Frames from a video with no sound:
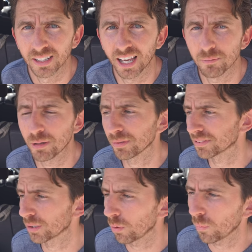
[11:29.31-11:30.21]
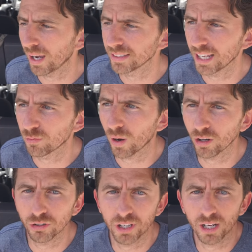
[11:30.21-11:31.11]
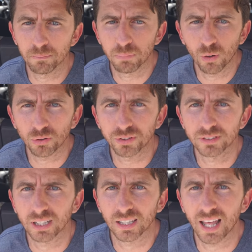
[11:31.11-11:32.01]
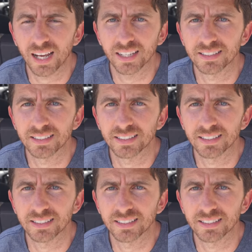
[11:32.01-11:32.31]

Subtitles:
And people have said, well, why, Dave, why don't you get a bolt to lock